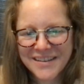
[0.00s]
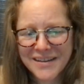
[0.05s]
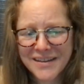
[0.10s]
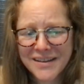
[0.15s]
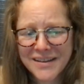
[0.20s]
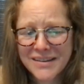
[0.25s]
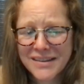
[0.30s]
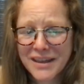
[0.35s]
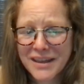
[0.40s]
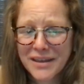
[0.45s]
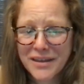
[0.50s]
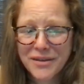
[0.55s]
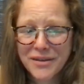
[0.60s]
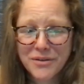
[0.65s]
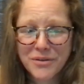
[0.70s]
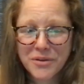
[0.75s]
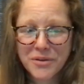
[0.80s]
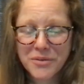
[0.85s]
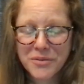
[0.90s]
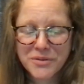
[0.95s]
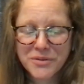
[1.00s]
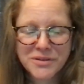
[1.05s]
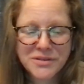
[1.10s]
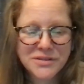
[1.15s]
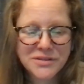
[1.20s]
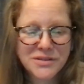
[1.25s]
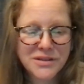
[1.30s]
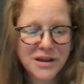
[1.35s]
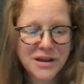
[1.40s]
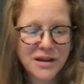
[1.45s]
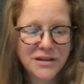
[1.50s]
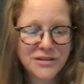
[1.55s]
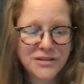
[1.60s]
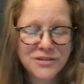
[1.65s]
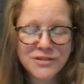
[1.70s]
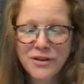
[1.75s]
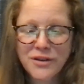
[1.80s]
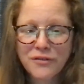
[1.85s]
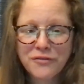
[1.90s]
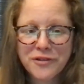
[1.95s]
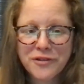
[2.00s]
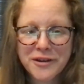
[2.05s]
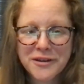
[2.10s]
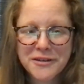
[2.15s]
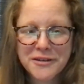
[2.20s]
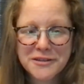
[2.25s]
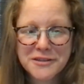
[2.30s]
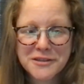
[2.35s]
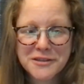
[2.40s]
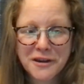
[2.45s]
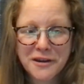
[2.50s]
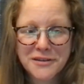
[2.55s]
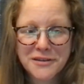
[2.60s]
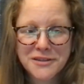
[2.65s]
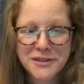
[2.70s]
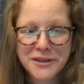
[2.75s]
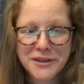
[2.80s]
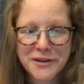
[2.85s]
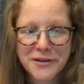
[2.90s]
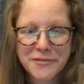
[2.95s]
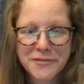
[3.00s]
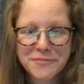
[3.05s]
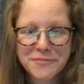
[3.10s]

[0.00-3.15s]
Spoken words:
Thank you. It was so fun to talk to you.